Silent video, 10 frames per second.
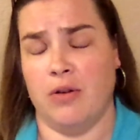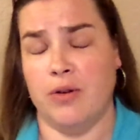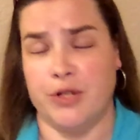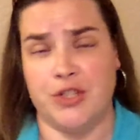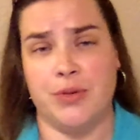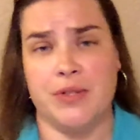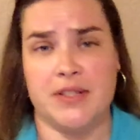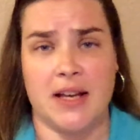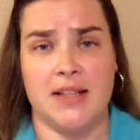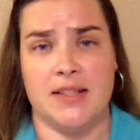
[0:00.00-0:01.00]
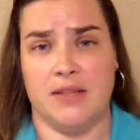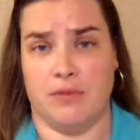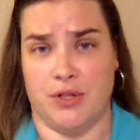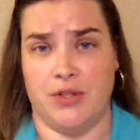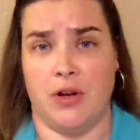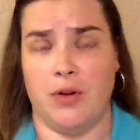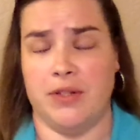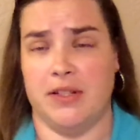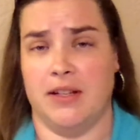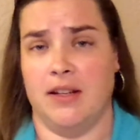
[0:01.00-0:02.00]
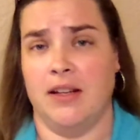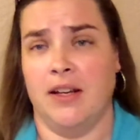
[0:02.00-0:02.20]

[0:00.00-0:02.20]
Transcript: or suicides that resulted